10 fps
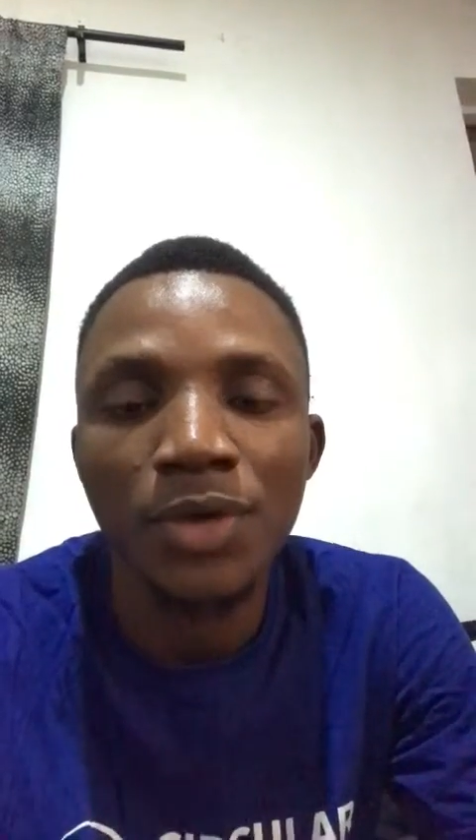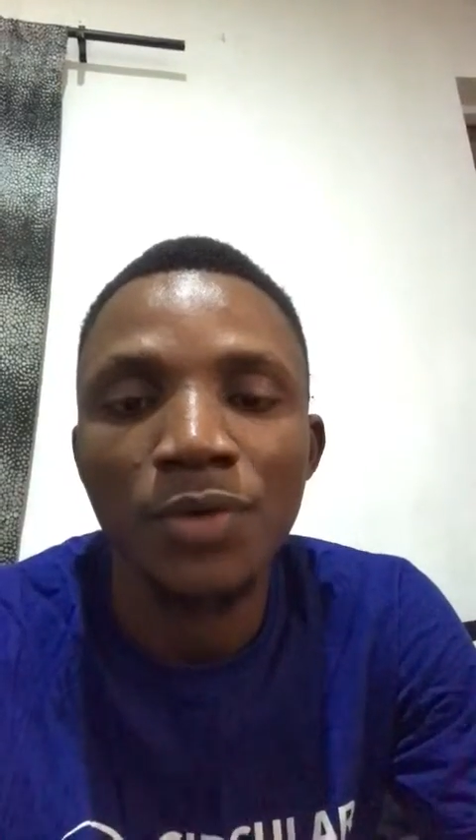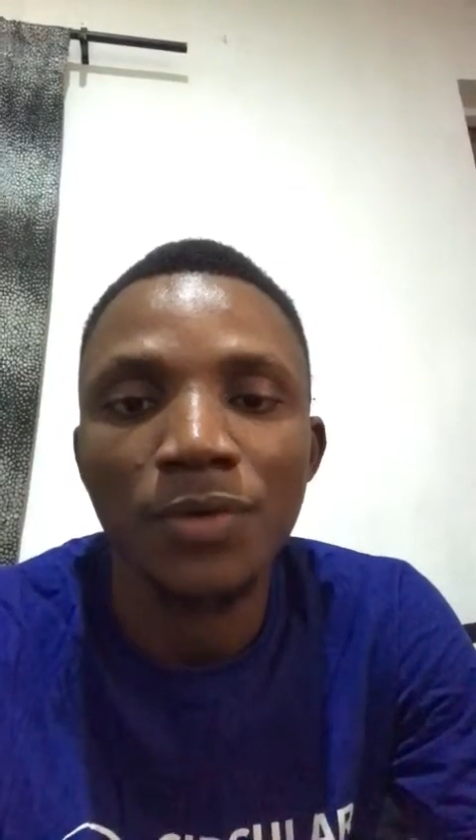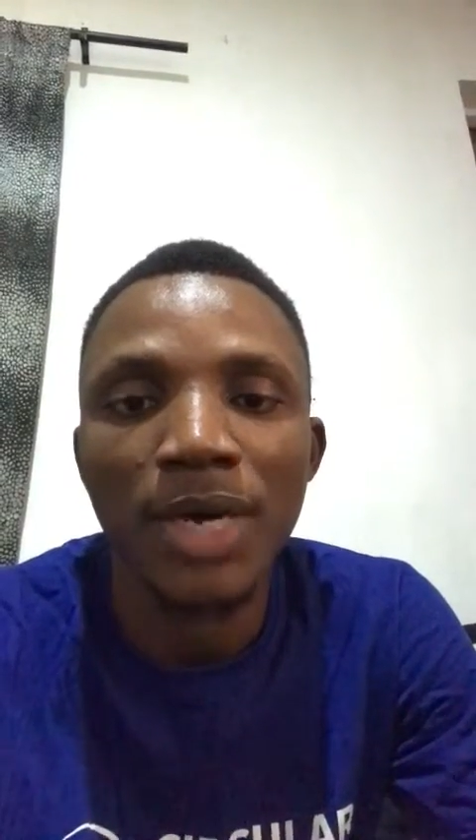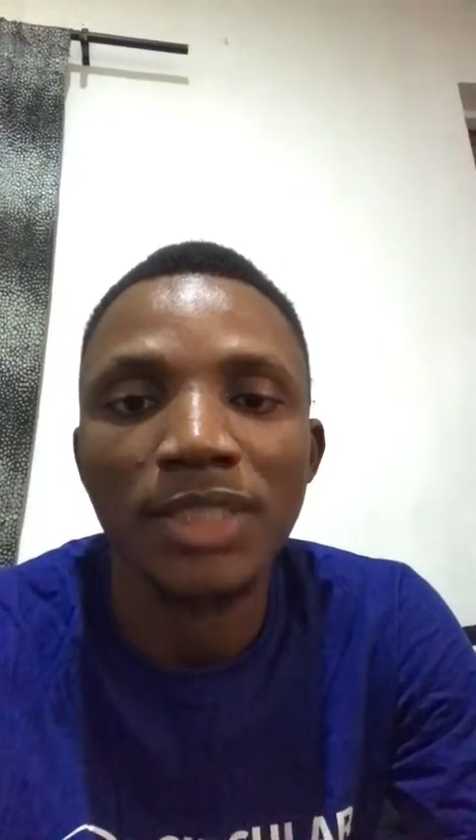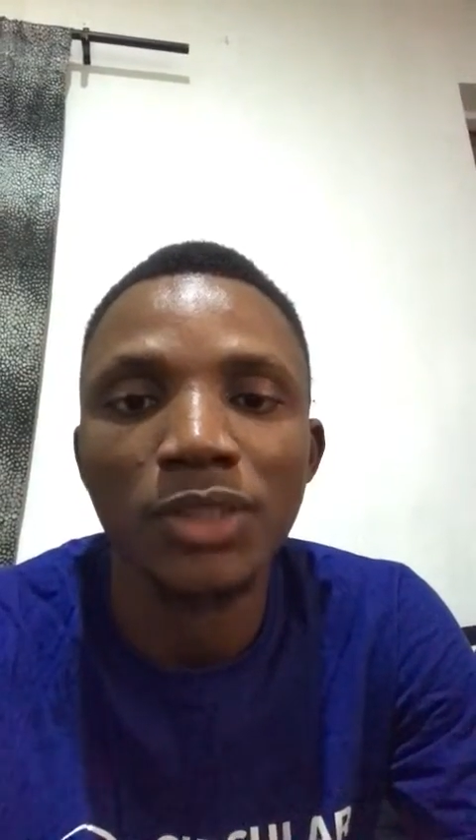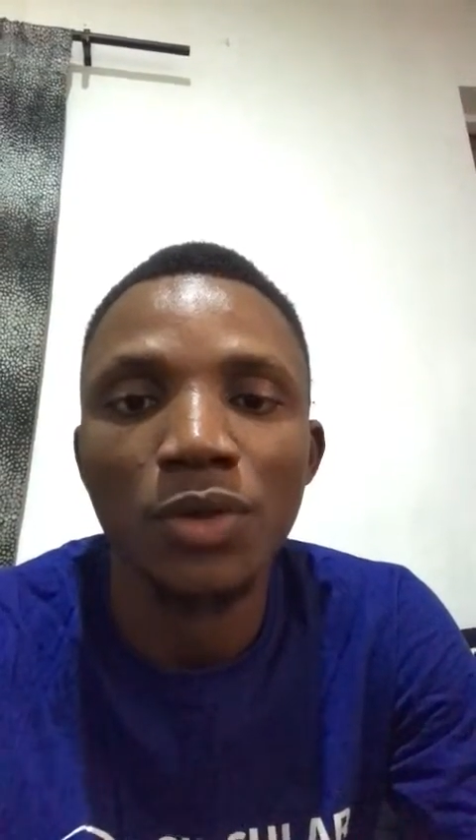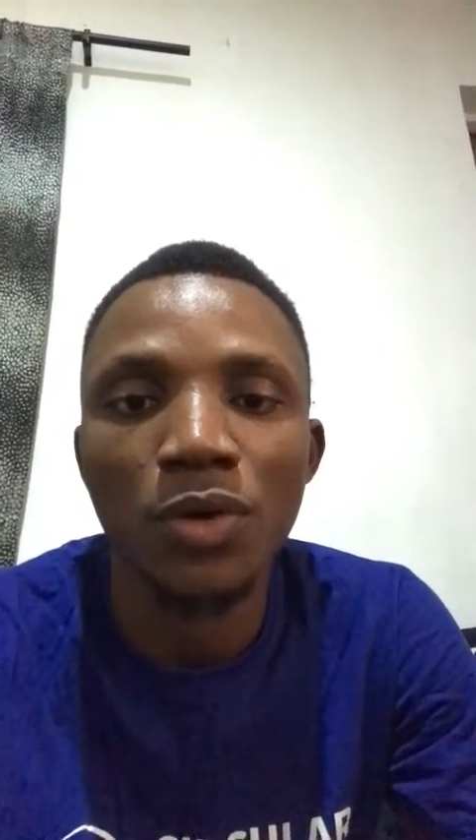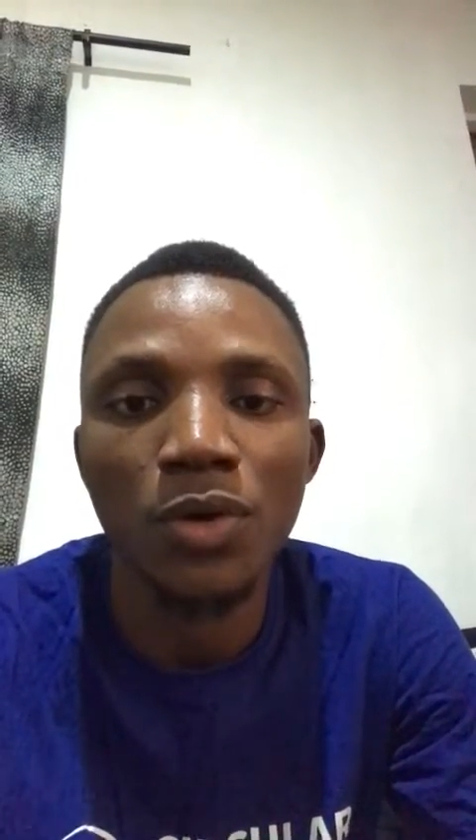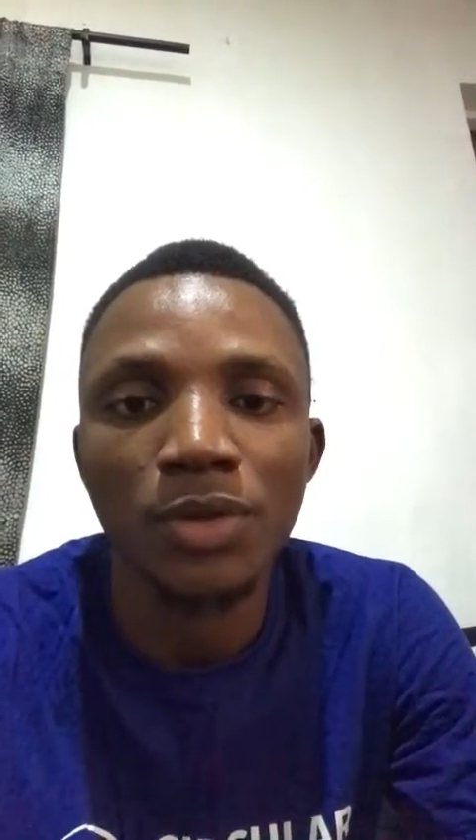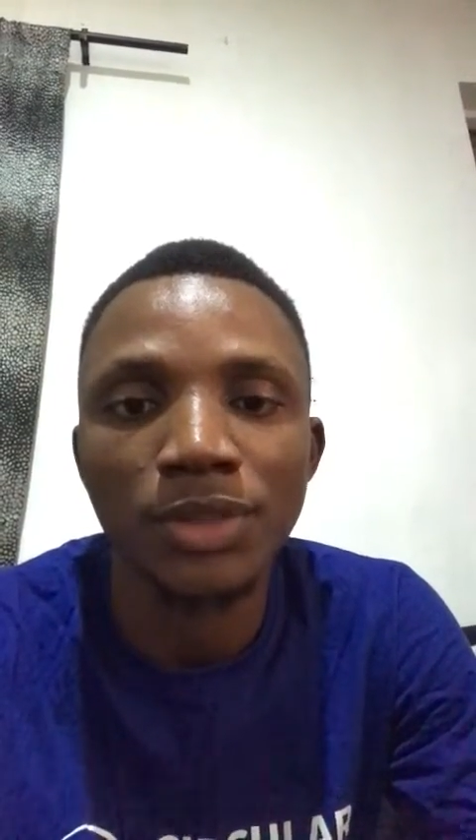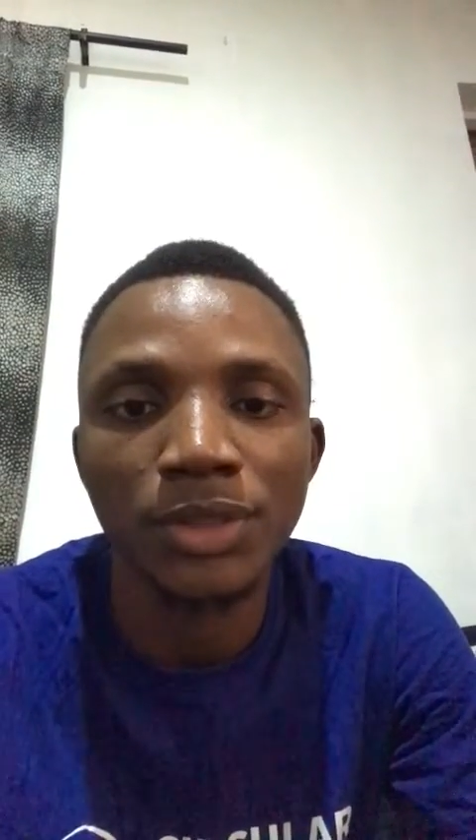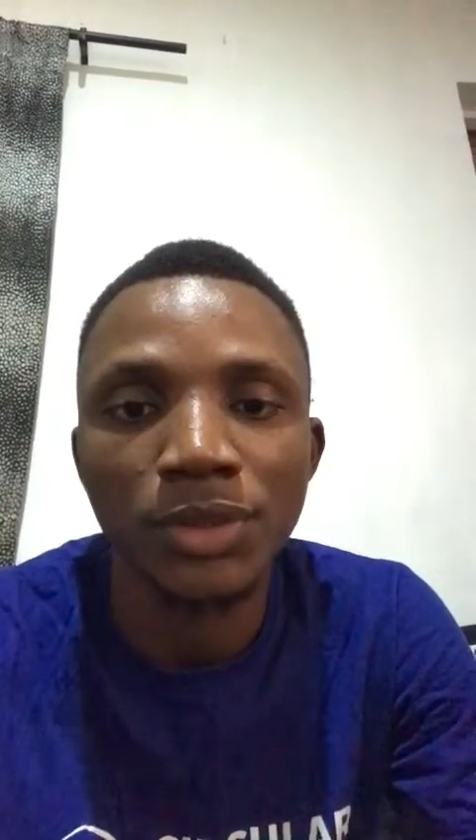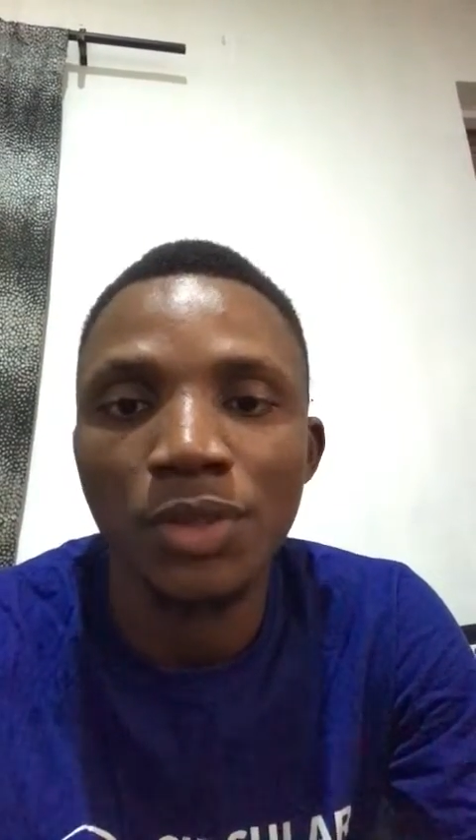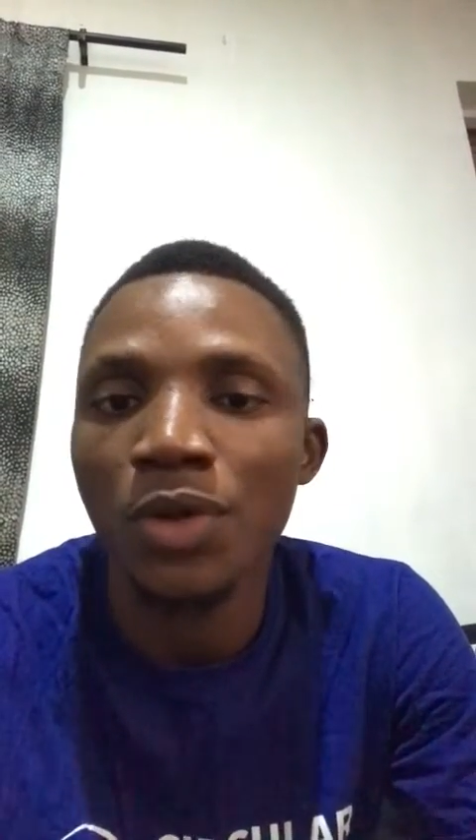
rice husks,